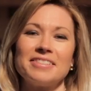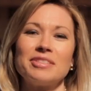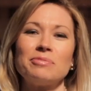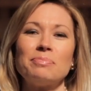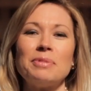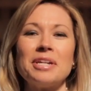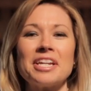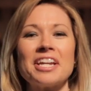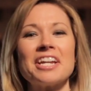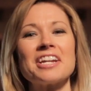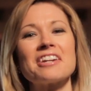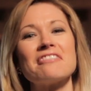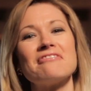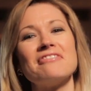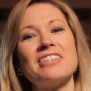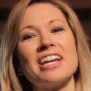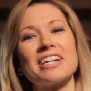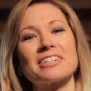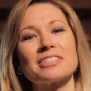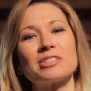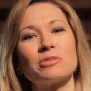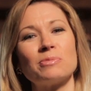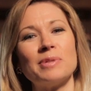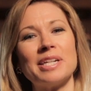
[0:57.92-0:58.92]
Speaking of
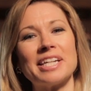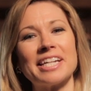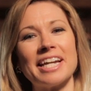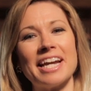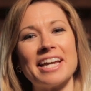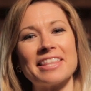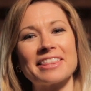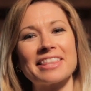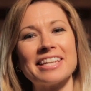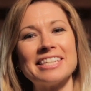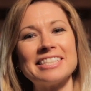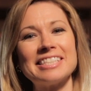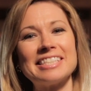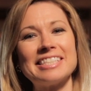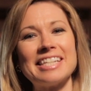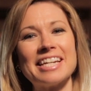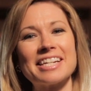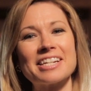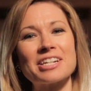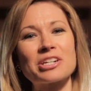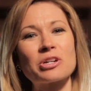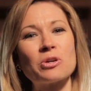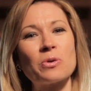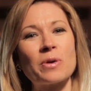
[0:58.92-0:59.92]
next weekend, let's
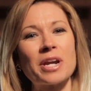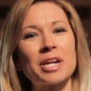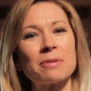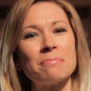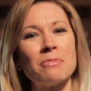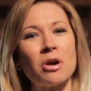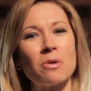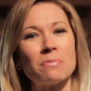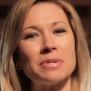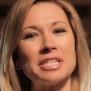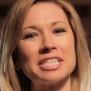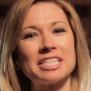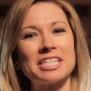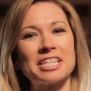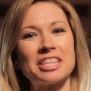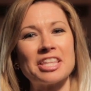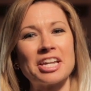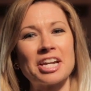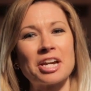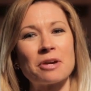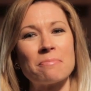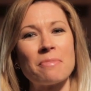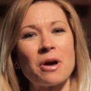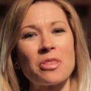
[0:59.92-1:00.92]
take a quick moment to
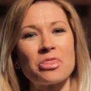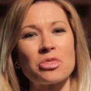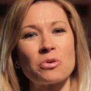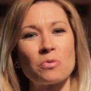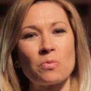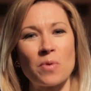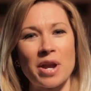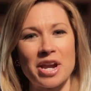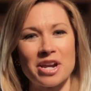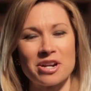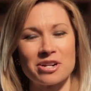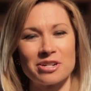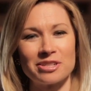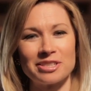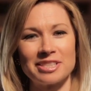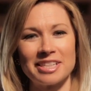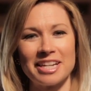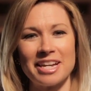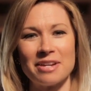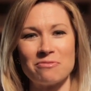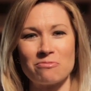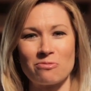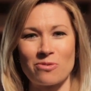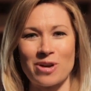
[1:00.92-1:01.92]
think about the wheres
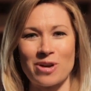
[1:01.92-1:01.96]
and